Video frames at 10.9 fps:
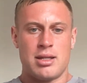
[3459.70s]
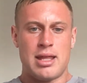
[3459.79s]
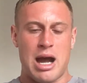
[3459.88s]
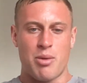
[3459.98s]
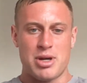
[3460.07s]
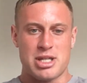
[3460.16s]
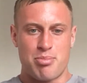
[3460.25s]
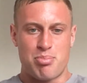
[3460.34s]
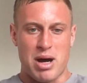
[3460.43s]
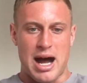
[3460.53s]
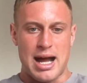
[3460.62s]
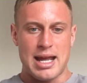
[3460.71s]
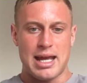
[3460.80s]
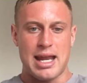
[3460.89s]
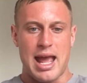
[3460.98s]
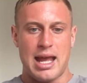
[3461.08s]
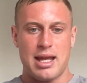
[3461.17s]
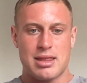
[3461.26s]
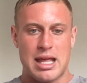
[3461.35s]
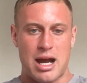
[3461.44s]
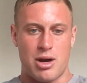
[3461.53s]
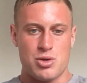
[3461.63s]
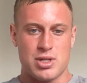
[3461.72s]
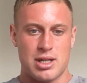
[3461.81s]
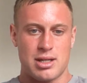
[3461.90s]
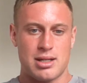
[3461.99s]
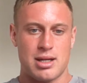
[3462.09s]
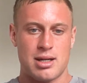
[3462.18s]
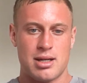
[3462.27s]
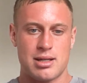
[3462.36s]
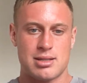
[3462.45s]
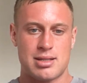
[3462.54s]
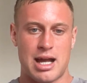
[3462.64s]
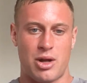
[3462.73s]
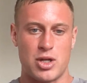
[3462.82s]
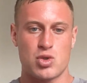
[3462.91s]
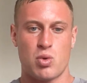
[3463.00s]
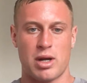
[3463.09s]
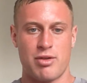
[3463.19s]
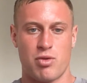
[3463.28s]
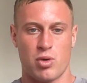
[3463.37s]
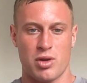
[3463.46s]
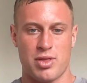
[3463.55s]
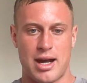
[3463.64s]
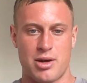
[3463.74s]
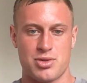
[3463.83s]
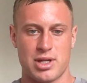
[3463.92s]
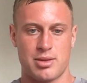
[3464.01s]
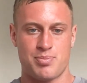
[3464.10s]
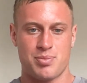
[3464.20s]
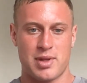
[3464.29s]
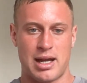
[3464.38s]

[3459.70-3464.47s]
That was a buy at 8,000, sell at 24,000.